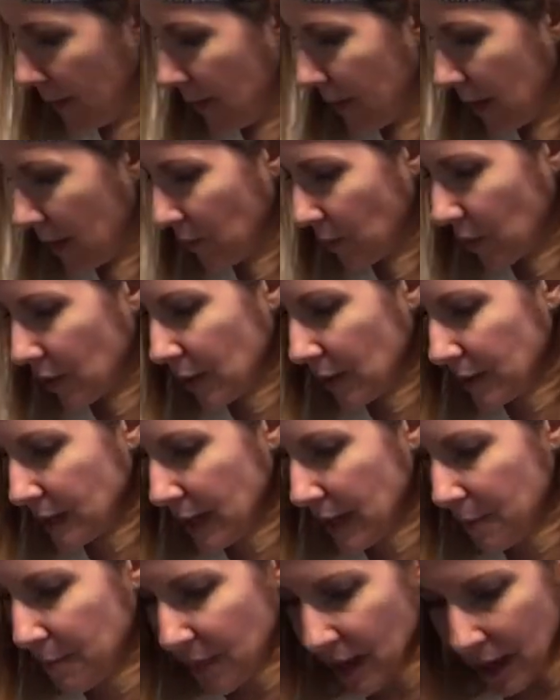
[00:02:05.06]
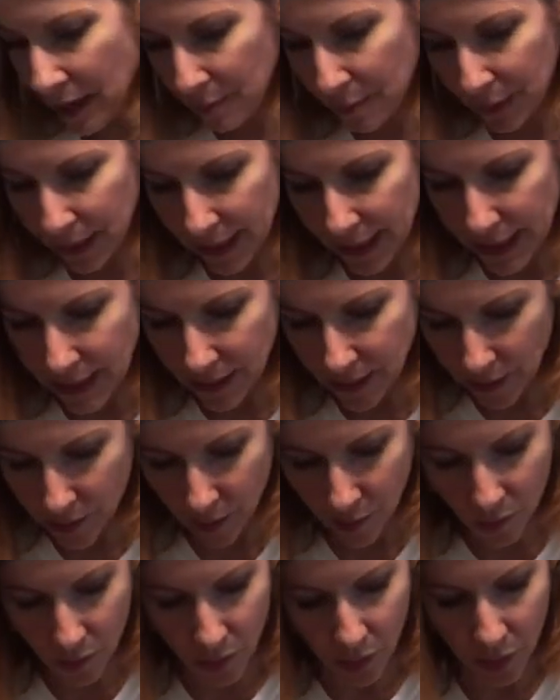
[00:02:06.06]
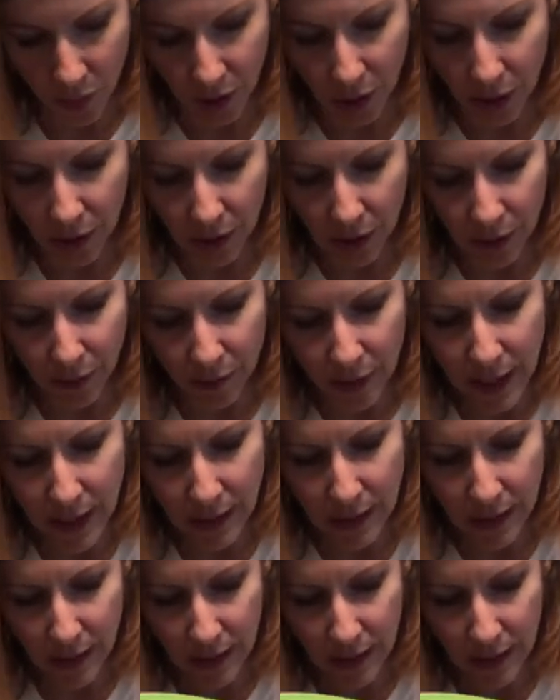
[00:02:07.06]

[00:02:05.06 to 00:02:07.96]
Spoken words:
Then we're going to tape that in place or glue it.